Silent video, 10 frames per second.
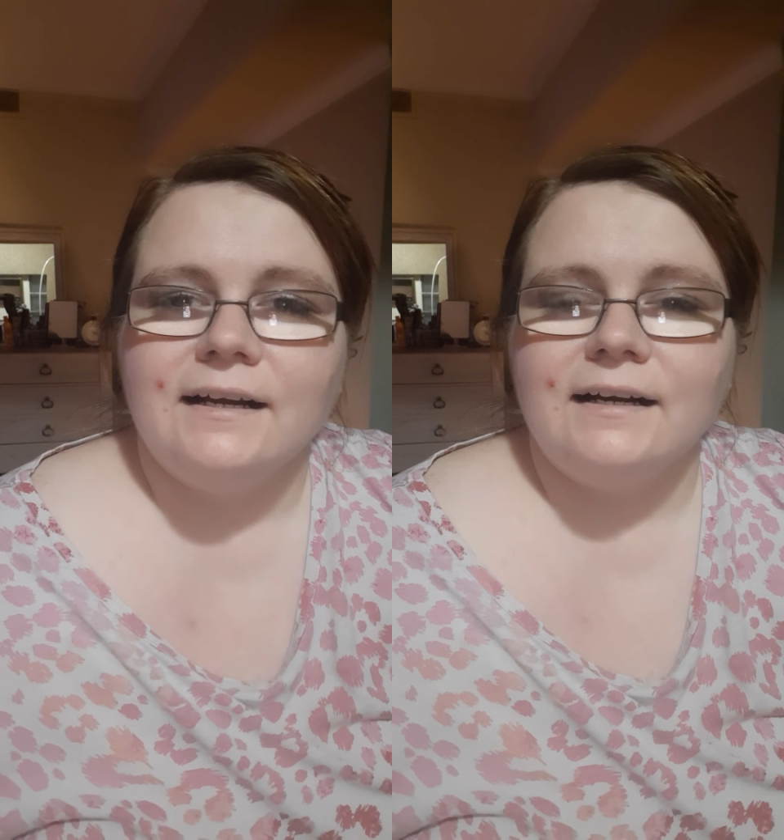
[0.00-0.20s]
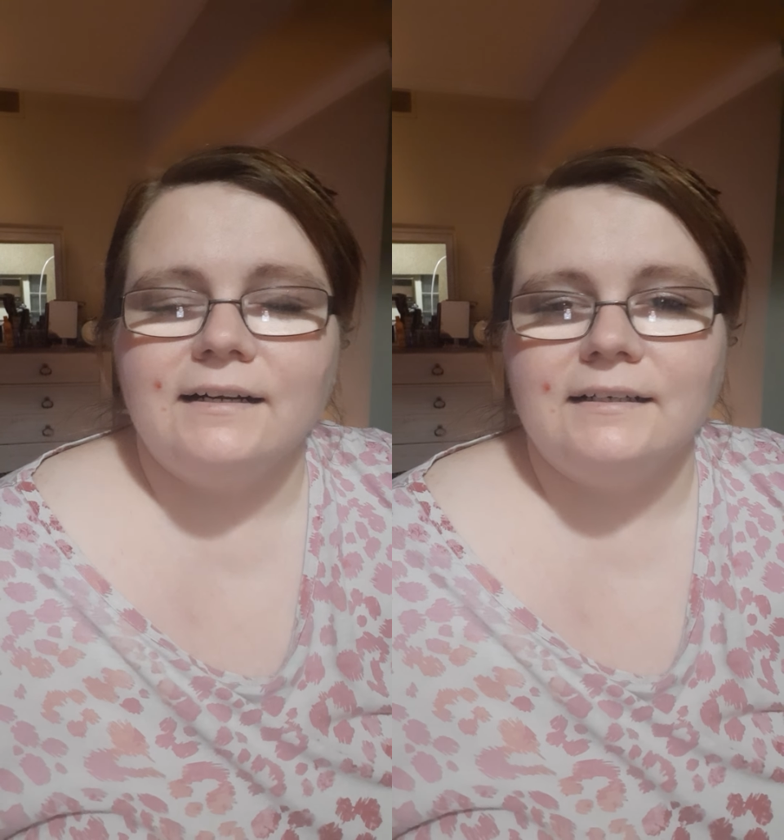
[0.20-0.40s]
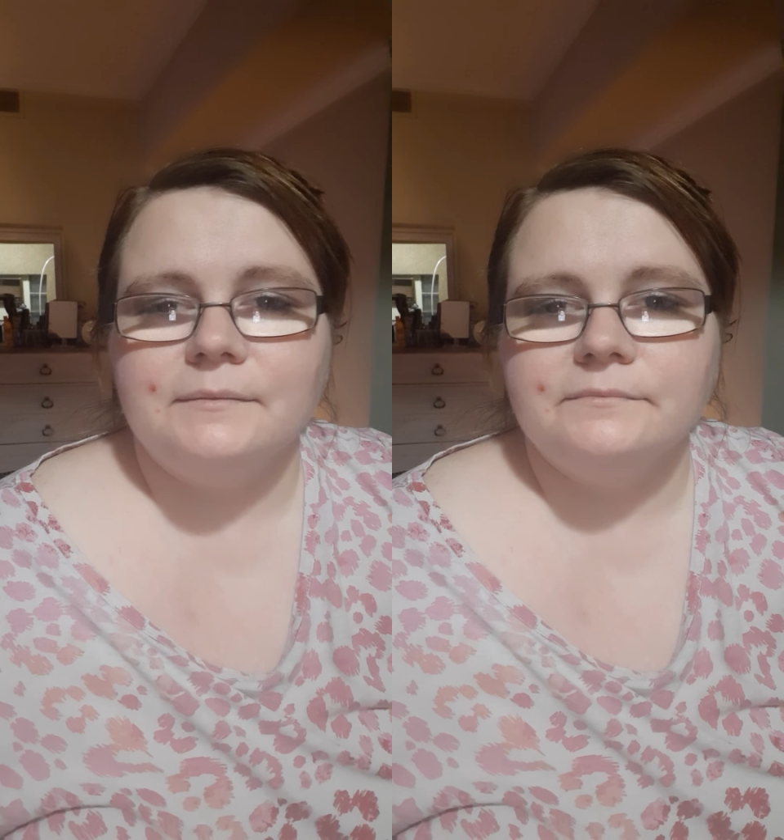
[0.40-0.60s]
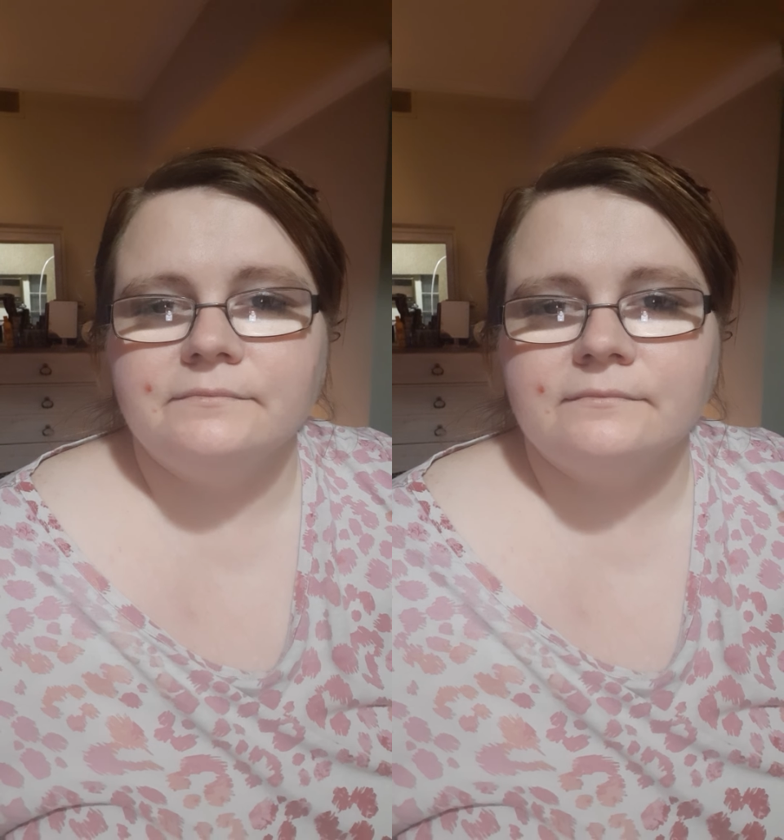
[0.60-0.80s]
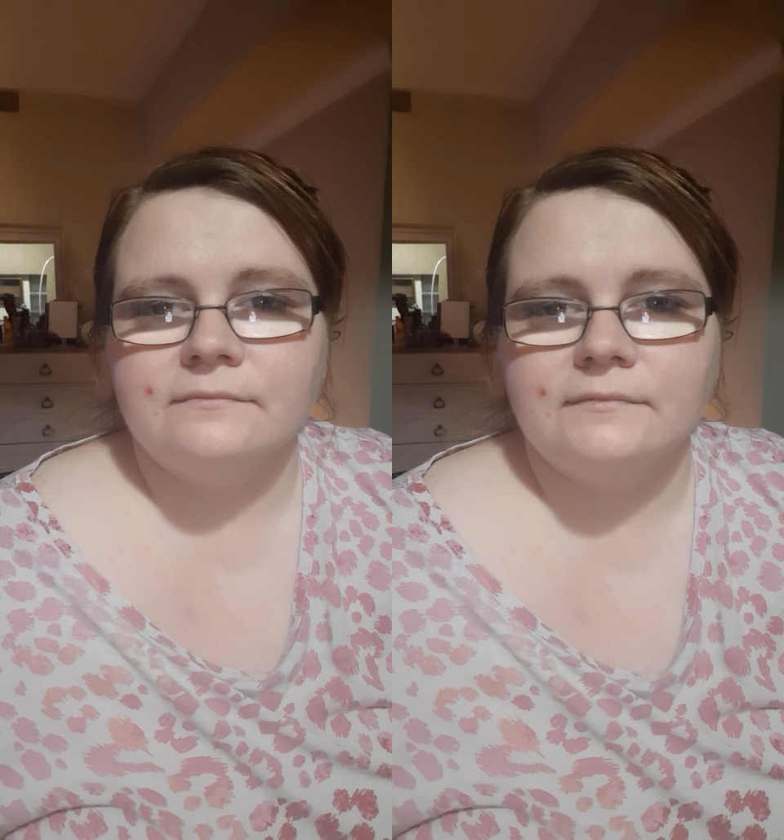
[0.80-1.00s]
I'm
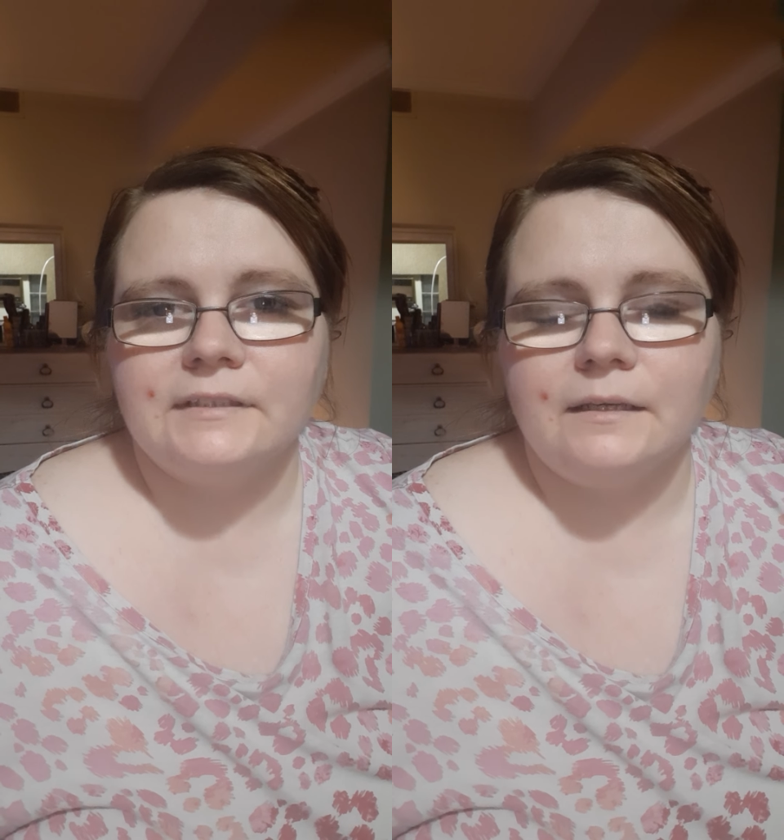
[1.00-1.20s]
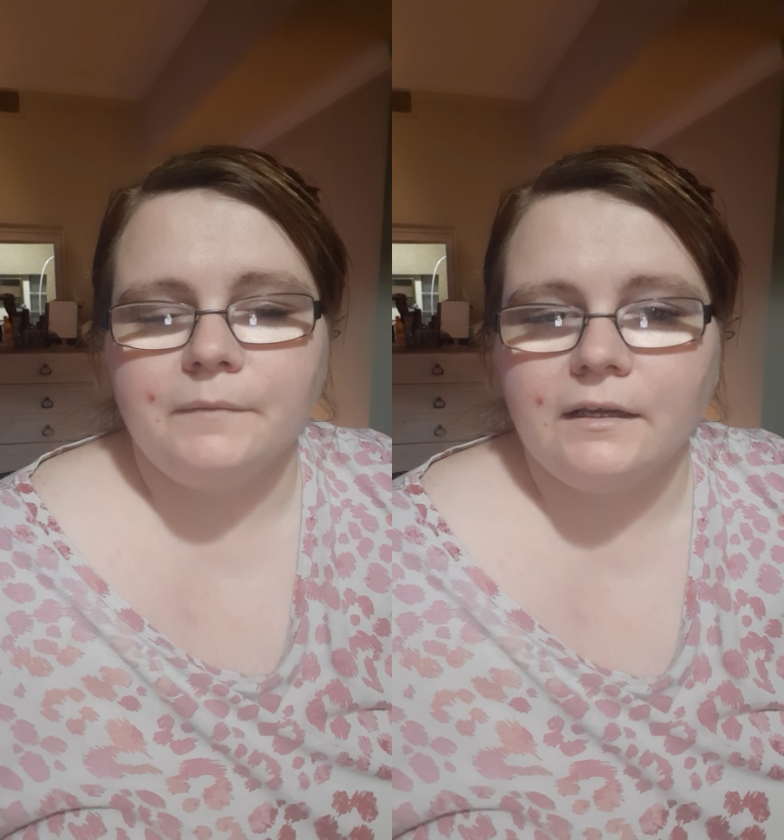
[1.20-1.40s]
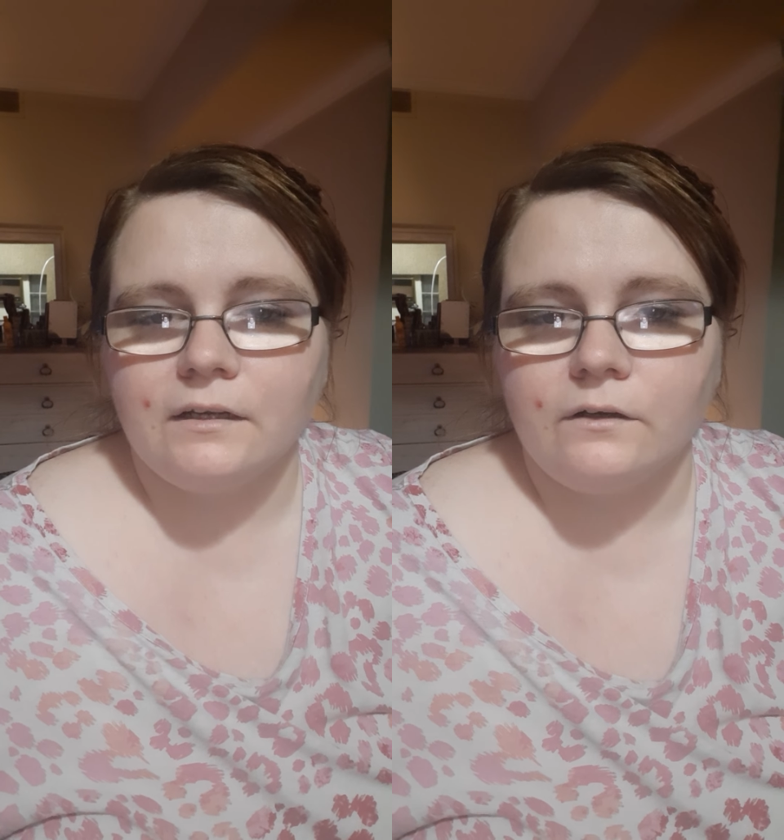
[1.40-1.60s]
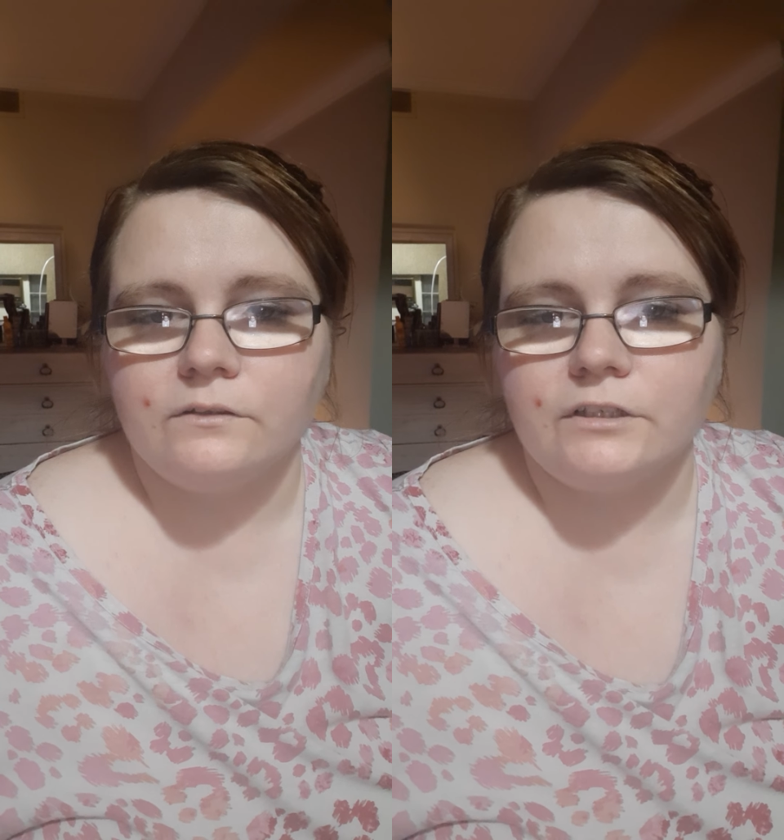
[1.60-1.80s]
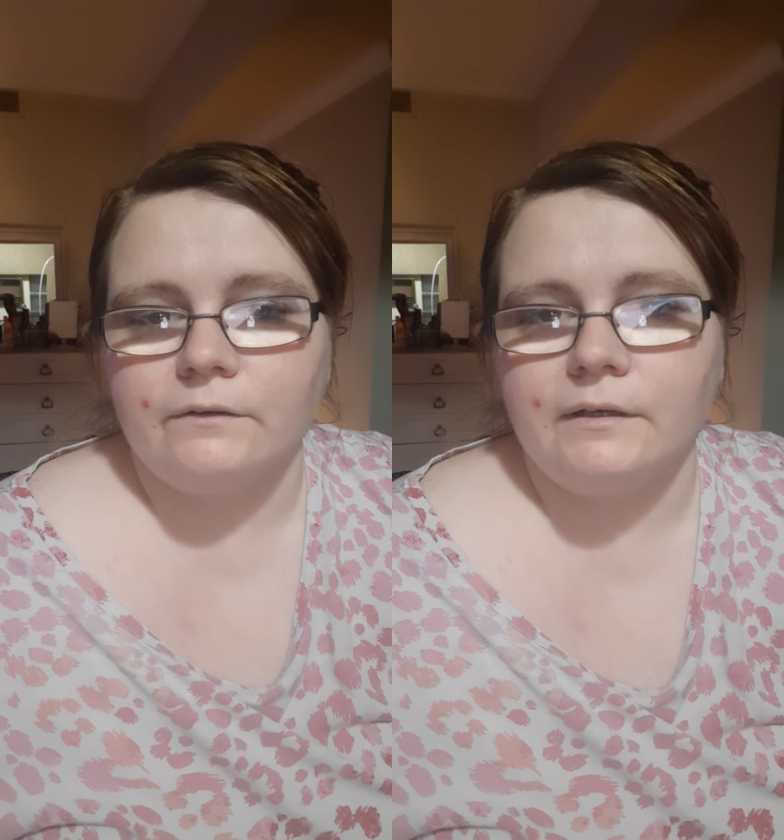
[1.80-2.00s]
not gonna
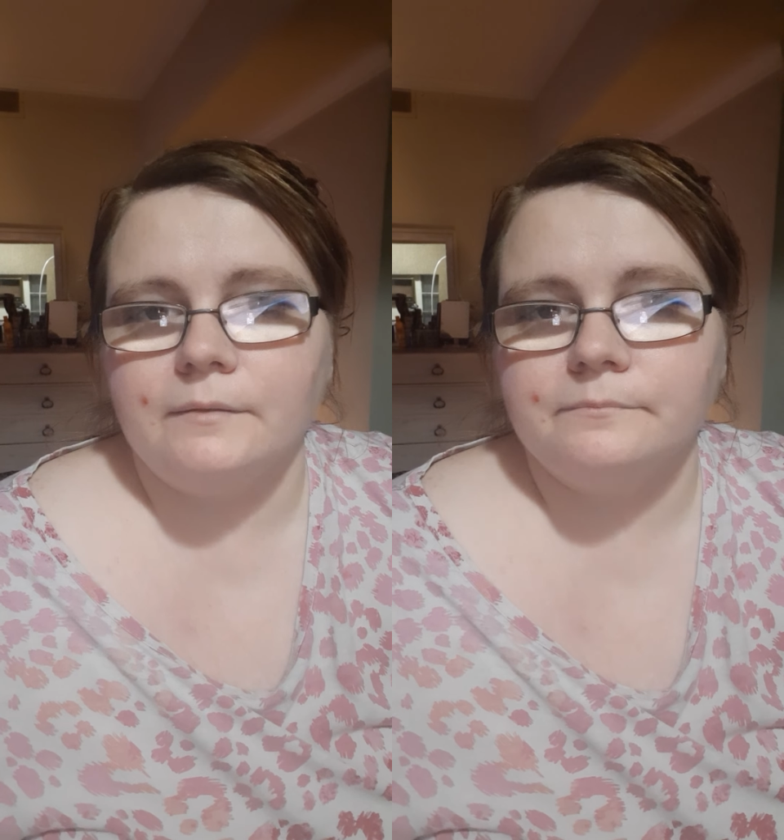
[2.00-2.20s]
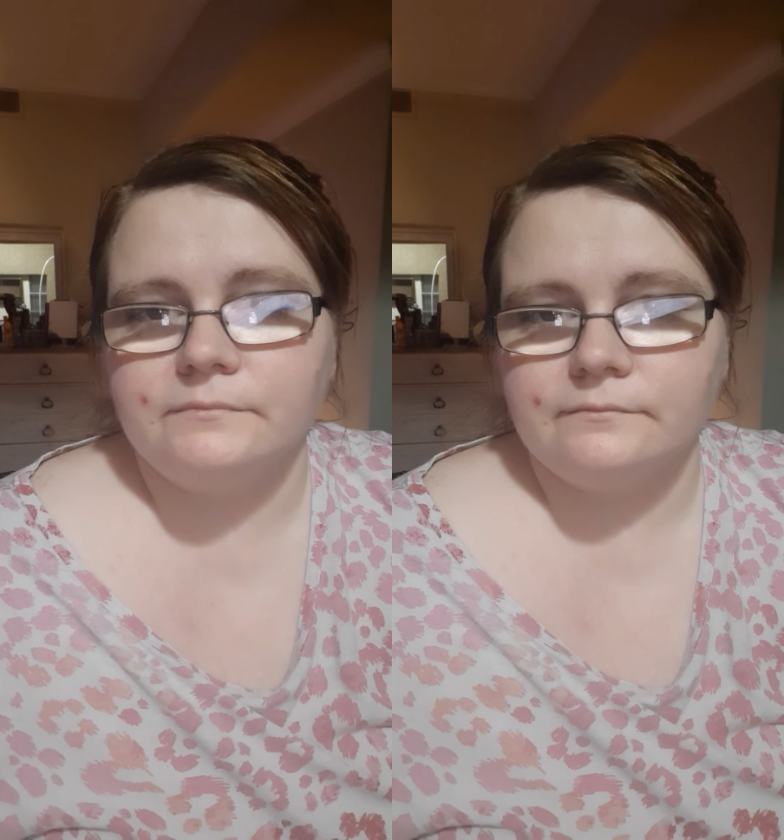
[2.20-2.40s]
hold y'all up.